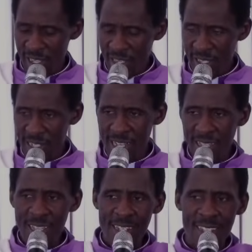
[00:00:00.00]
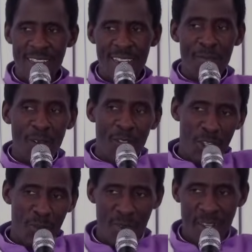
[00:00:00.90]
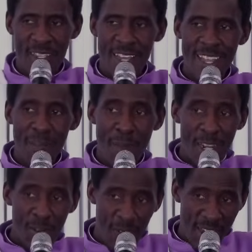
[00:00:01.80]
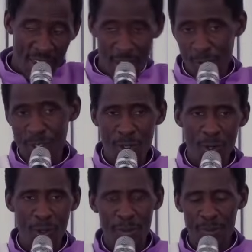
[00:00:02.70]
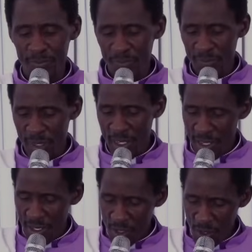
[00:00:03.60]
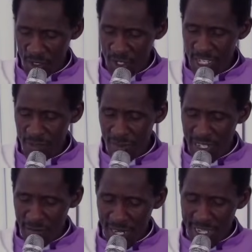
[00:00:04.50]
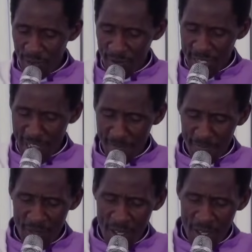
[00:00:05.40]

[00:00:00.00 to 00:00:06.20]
These are things in the realm of the spirit that will manifest in the physical. So it's just but a matter of time.